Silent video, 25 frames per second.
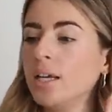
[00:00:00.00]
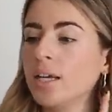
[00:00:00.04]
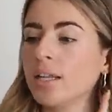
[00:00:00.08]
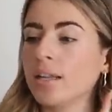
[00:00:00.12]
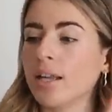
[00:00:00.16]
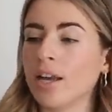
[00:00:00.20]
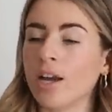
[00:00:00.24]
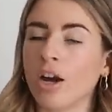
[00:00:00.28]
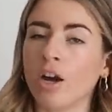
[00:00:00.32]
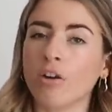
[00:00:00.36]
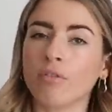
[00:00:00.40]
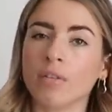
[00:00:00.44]

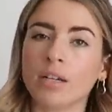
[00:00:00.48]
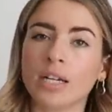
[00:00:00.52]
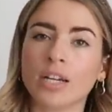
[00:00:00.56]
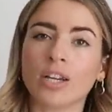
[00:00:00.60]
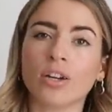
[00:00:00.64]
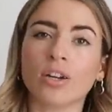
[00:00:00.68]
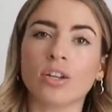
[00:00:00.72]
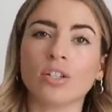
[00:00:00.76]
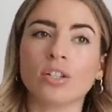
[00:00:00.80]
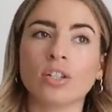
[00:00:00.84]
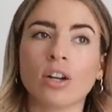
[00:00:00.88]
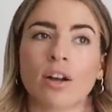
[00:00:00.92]
They are really
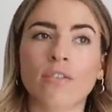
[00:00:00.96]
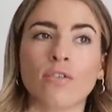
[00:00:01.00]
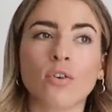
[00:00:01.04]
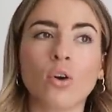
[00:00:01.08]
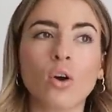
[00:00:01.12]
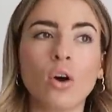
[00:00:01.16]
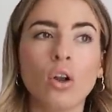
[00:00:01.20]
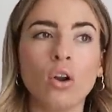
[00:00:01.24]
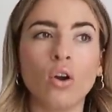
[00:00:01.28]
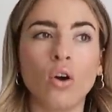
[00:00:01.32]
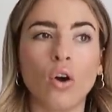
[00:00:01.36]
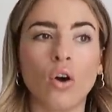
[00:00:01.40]
good. And I've
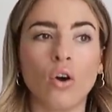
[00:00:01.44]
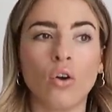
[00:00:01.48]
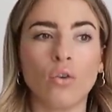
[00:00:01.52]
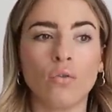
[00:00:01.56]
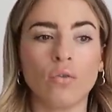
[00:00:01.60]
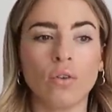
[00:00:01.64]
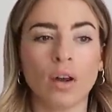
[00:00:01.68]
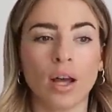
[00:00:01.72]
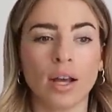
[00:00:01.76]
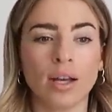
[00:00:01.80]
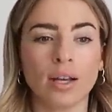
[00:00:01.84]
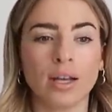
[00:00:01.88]
got a lot
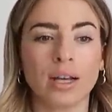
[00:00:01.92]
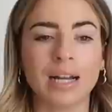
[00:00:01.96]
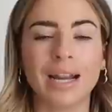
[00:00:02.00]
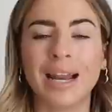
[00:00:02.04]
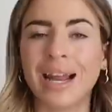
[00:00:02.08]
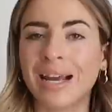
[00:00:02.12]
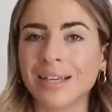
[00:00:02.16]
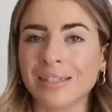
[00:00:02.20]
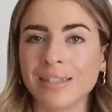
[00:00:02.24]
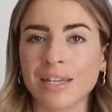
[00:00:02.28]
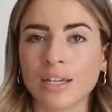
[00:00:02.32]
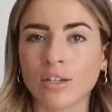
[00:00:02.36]
of like
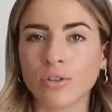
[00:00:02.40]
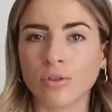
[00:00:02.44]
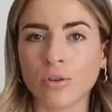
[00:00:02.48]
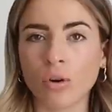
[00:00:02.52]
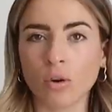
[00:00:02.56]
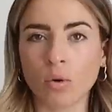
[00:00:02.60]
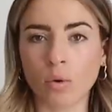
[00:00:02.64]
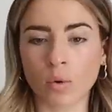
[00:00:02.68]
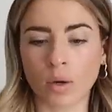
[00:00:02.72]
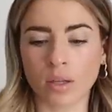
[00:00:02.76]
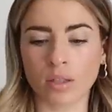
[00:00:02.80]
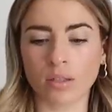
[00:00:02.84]
classic
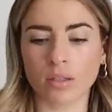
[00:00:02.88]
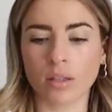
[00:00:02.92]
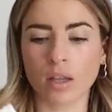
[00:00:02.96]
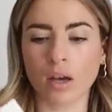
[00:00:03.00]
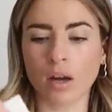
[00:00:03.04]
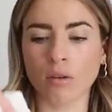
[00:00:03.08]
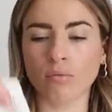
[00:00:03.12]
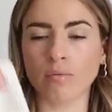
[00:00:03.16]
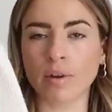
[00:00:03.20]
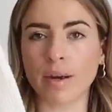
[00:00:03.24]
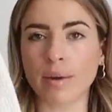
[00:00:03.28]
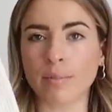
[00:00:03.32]
sock ones that
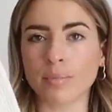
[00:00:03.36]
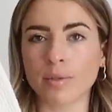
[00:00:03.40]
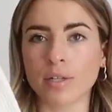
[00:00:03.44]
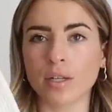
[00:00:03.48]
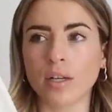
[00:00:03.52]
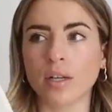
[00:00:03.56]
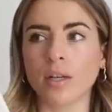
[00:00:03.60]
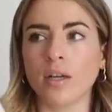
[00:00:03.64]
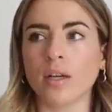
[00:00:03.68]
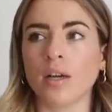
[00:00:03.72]
are ribbed